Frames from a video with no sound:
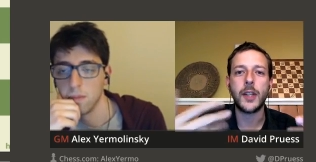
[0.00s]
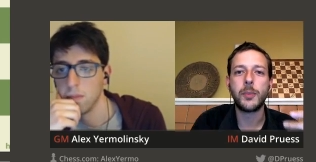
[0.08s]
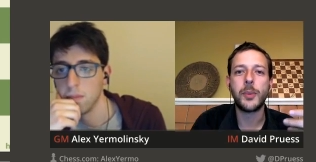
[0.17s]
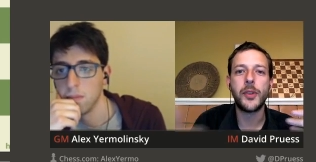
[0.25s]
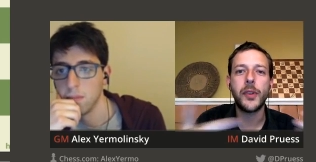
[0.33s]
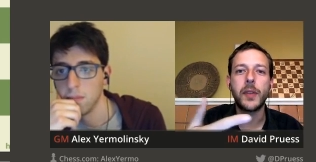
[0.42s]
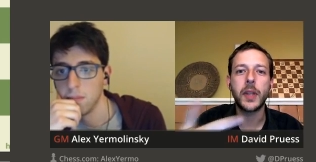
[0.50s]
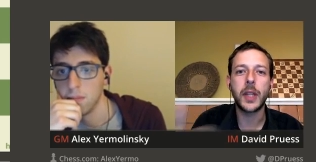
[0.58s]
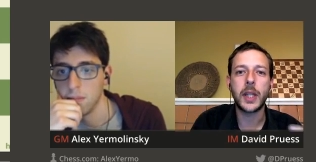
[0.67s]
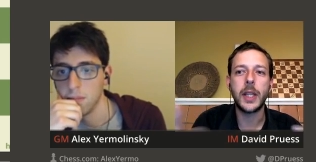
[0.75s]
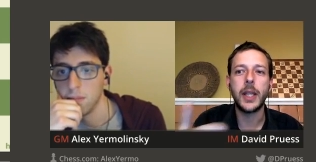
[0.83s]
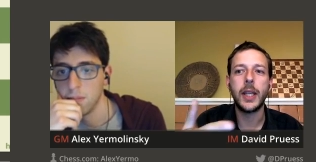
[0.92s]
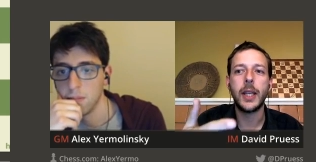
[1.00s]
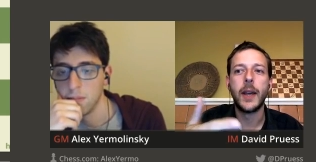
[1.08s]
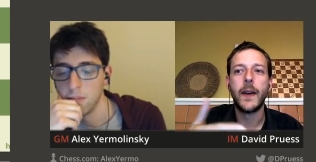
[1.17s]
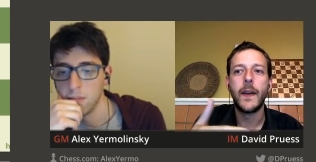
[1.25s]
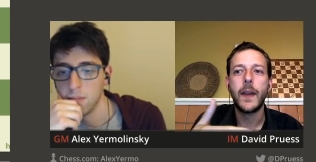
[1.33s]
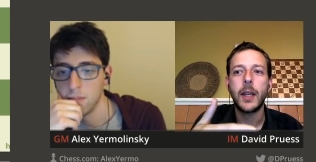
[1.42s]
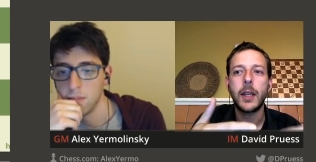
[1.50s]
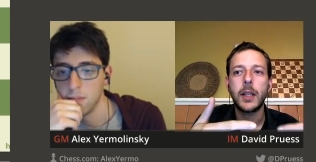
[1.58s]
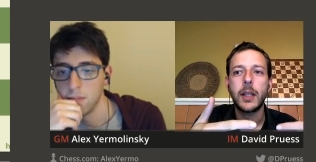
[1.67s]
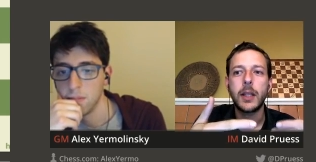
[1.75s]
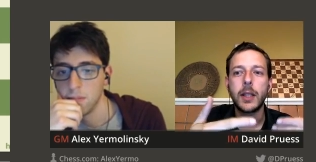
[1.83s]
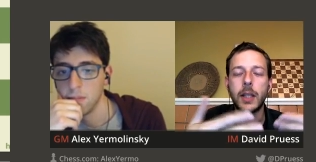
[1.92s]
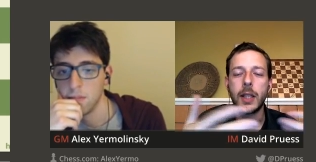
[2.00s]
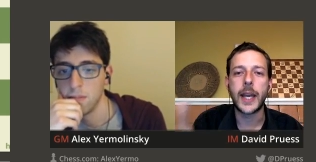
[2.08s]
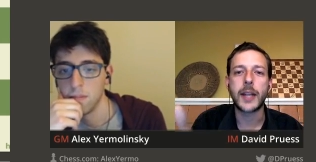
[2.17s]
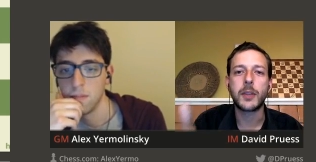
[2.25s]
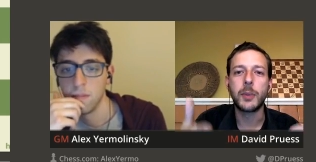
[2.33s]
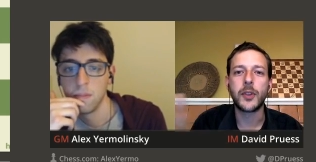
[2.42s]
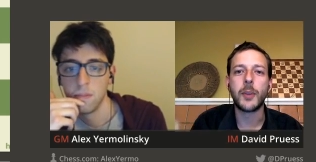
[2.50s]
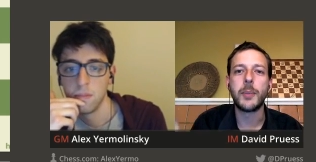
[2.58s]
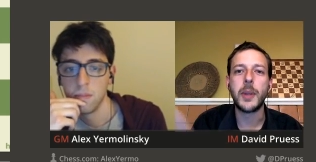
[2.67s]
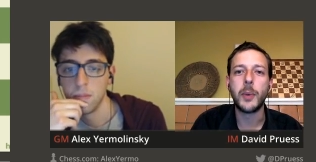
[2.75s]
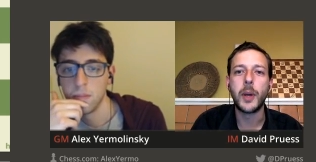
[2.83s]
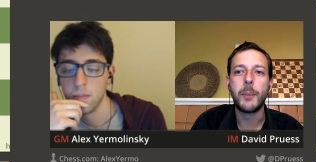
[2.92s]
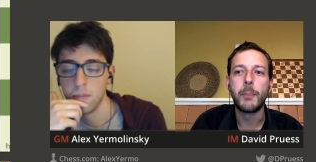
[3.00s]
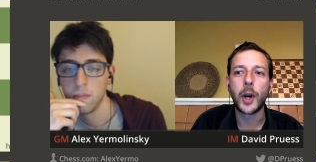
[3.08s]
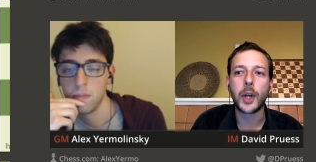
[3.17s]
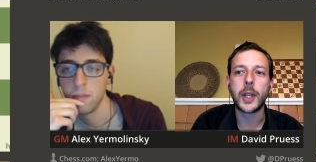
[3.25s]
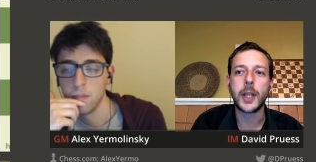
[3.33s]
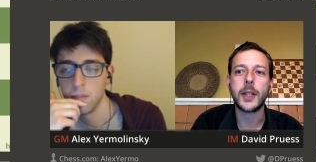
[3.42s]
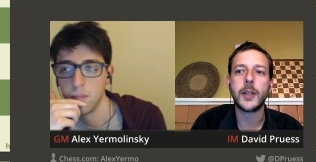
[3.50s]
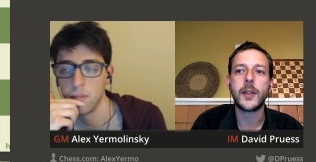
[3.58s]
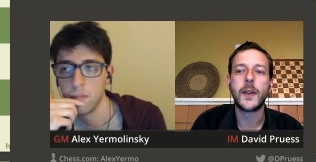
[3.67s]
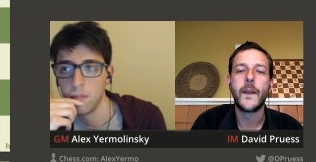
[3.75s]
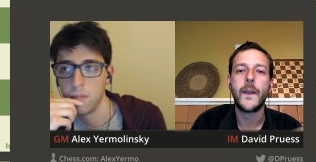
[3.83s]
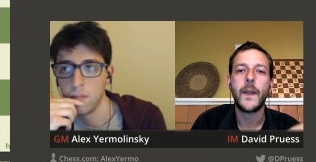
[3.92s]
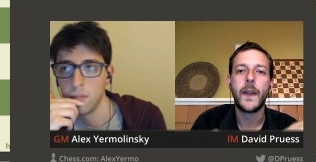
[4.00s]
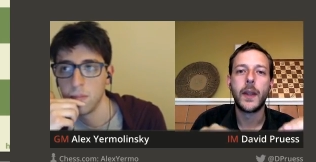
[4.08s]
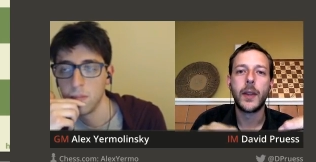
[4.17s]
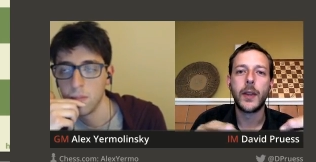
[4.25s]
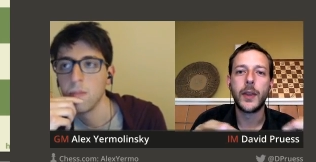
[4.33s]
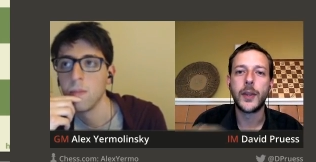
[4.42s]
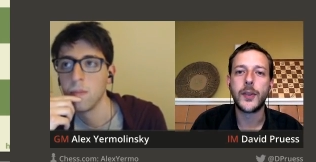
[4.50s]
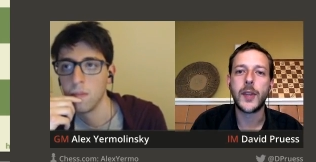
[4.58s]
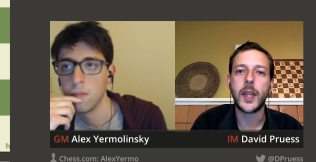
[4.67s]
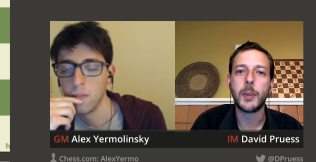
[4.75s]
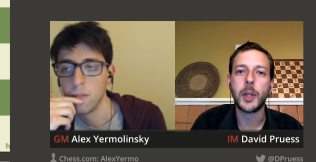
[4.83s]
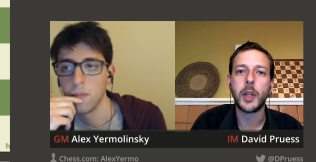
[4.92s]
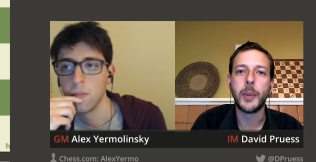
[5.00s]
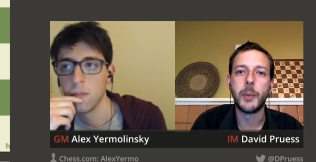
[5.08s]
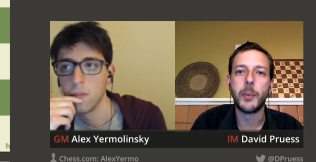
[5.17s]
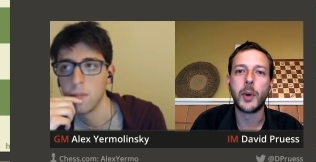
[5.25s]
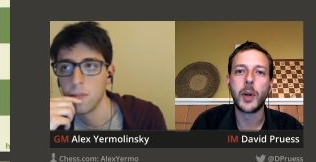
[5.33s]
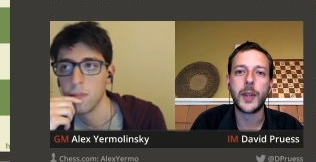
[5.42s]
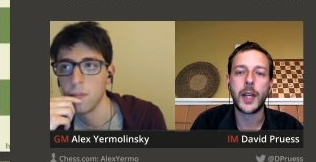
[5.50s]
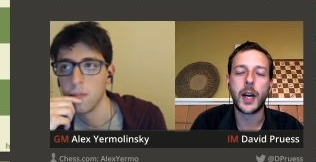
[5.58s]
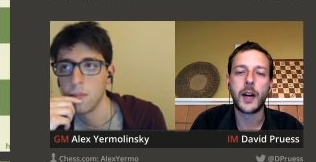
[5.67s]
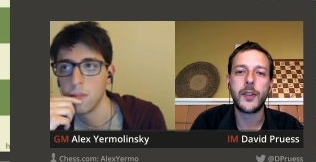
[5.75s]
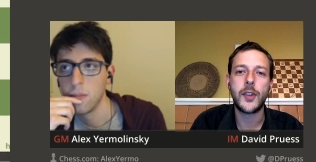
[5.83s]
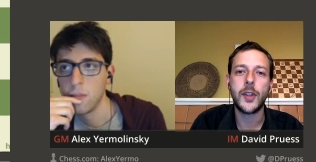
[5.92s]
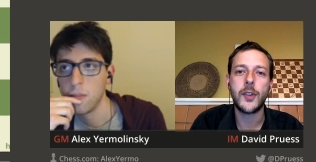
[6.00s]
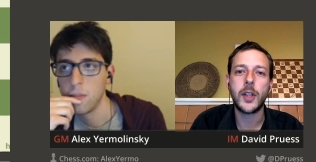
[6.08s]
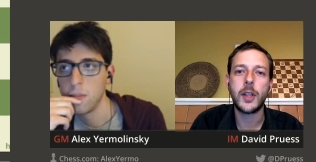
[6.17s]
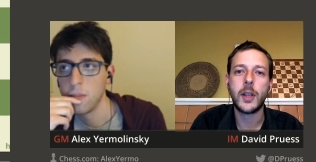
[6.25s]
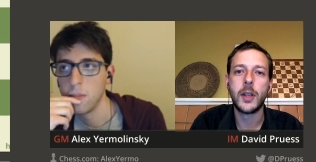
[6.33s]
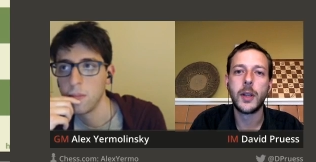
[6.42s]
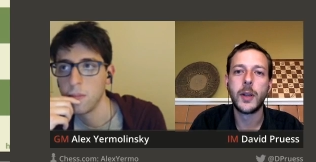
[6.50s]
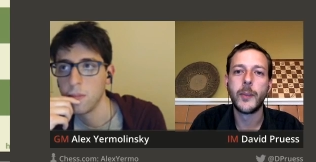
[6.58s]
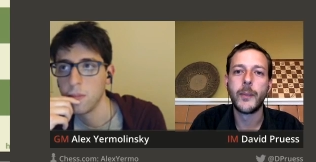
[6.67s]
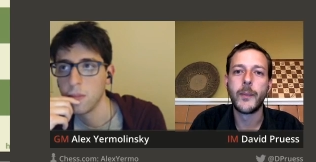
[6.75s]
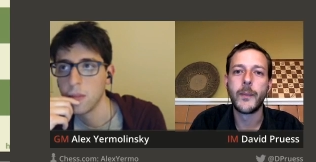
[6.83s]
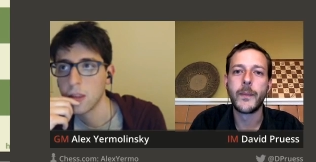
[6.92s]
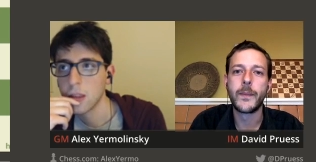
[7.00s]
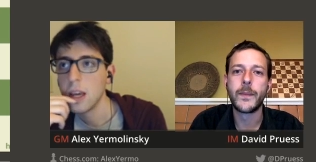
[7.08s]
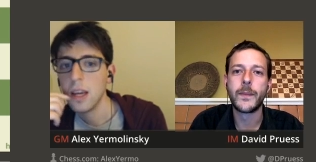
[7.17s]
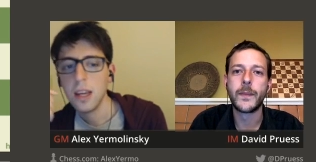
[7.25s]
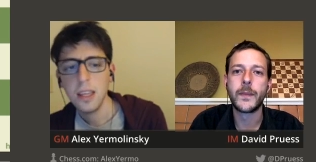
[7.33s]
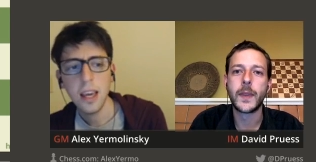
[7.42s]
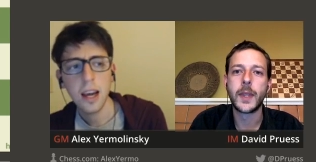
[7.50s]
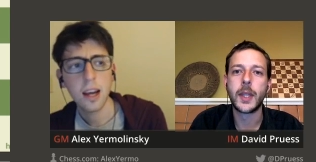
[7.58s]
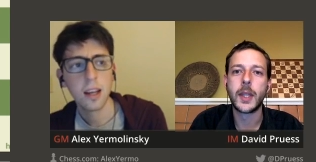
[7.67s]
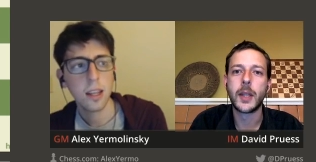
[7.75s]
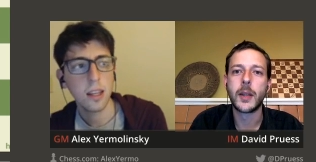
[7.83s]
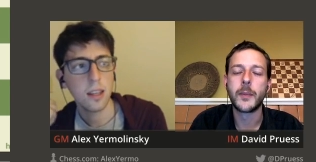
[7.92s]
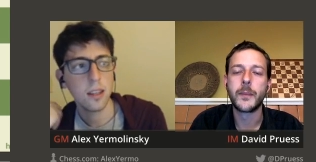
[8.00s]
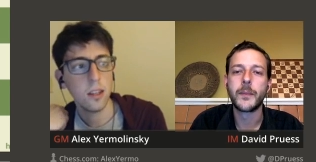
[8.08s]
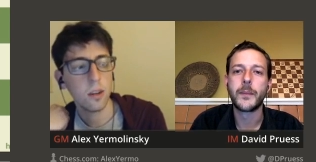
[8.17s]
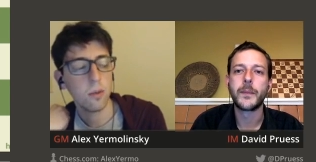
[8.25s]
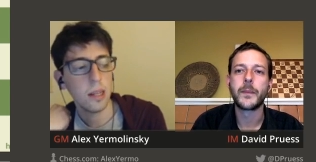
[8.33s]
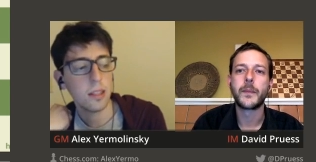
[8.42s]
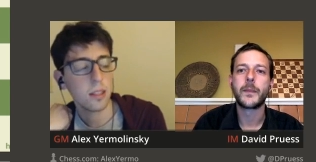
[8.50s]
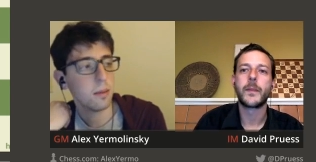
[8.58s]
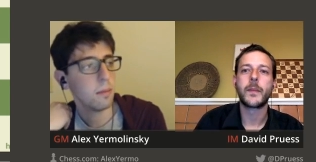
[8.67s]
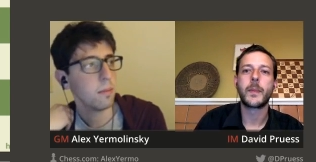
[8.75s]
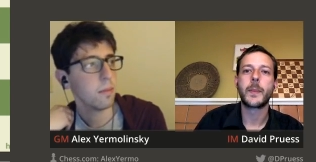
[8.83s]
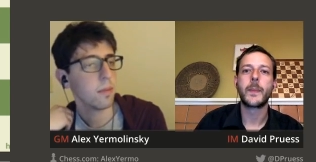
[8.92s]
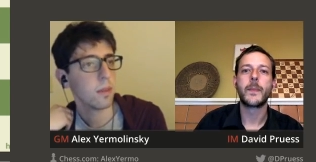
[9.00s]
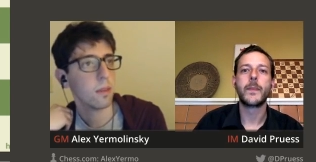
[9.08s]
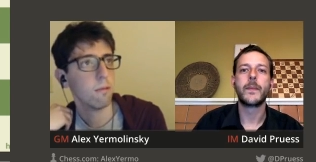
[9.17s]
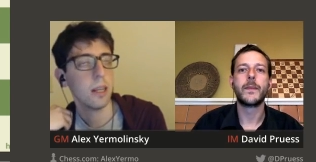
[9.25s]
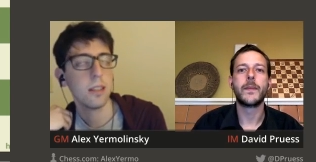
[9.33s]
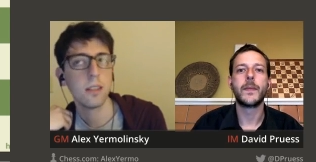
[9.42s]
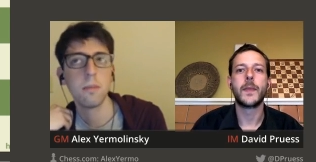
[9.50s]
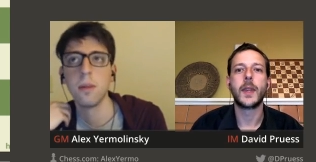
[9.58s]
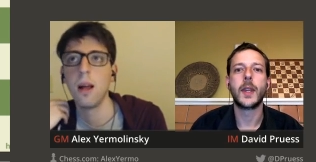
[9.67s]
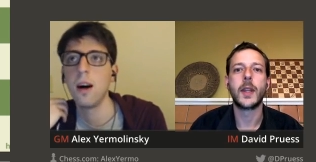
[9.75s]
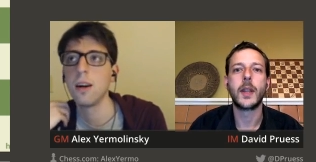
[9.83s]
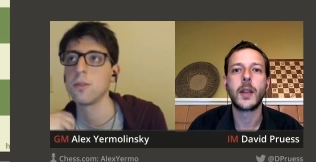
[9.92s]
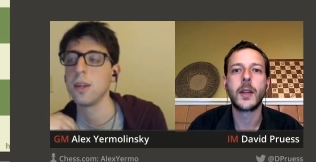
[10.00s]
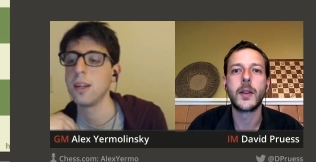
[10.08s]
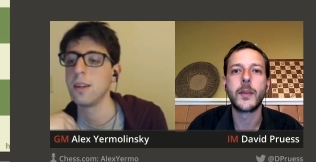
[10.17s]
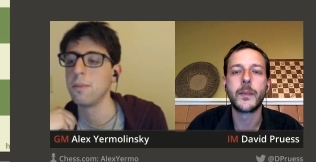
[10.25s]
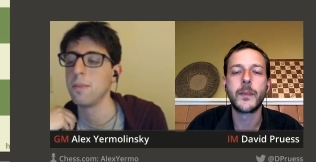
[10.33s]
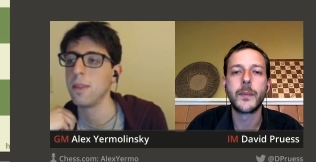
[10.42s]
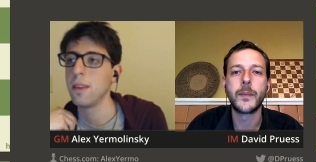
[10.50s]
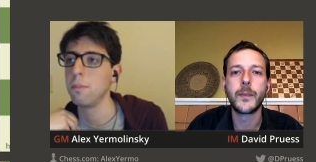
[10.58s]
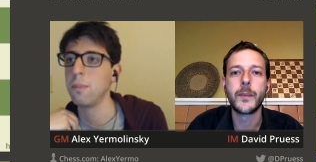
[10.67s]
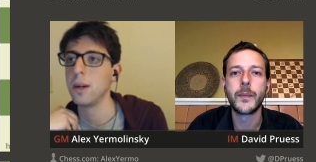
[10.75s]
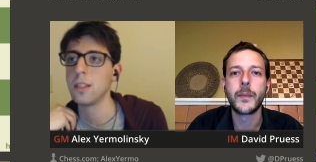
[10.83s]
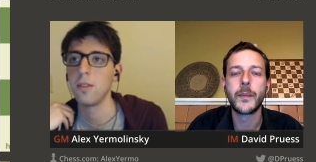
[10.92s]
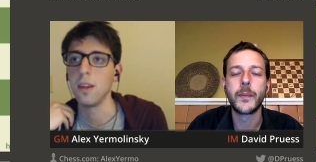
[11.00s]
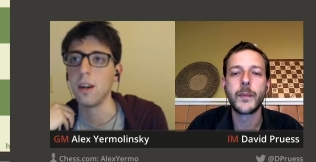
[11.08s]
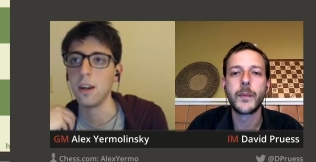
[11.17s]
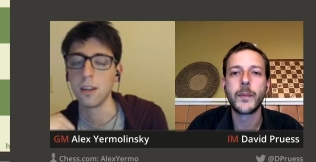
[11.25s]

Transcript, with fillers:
Speaker 1: and specifically connect with some people and market the team a little bit more in the off
Speaker 2: season. Yeah, like, you know, write some blogs, write a BuzzFeed